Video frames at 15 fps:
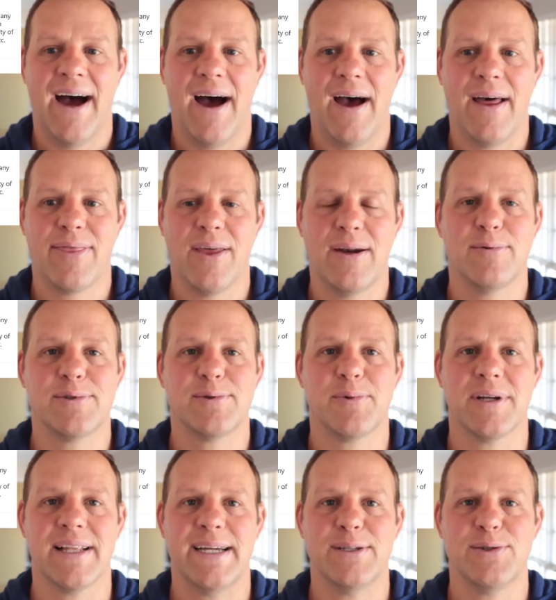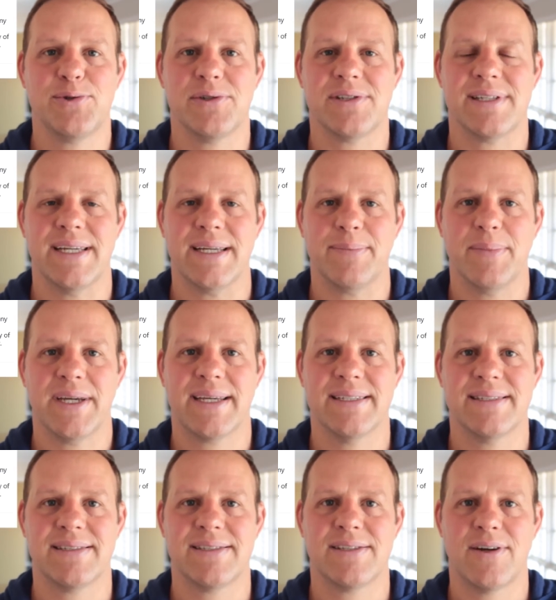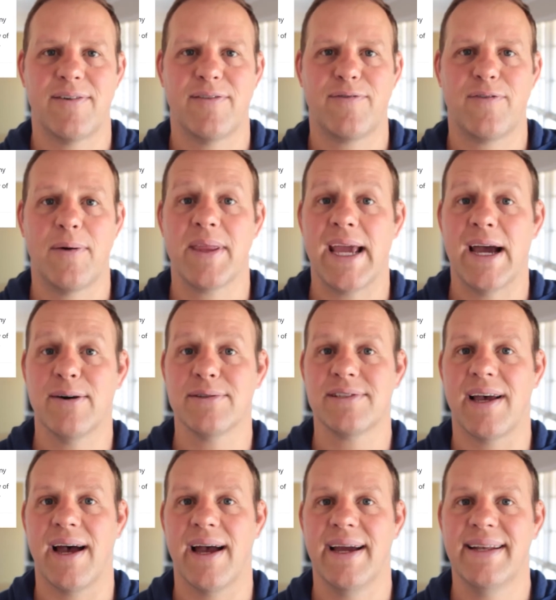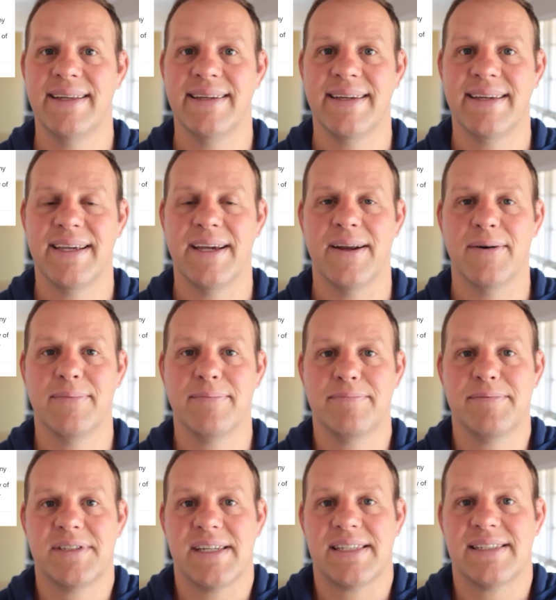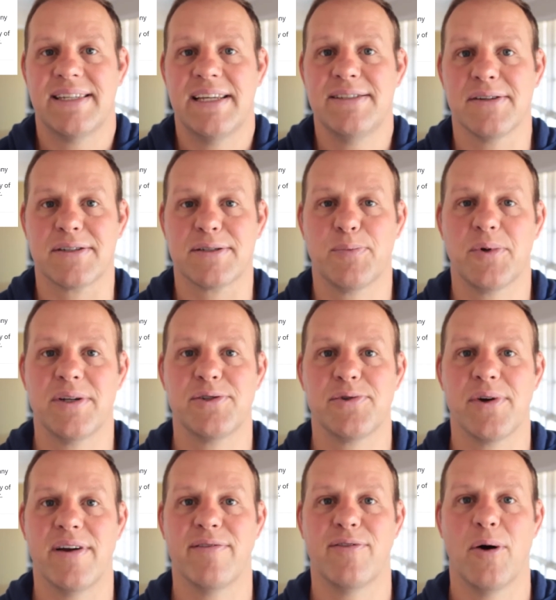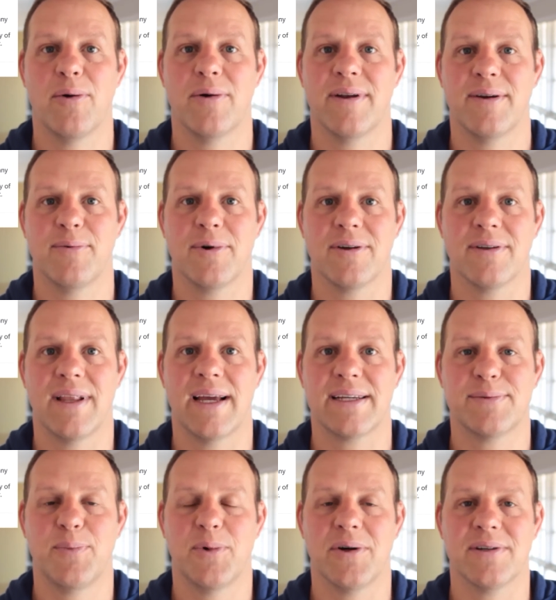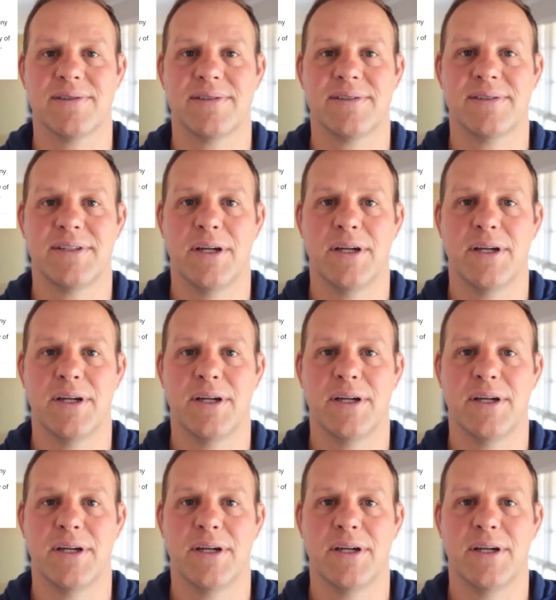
I thought it was really interesting because from the outside, success looks pretty straightforward in a world like sports.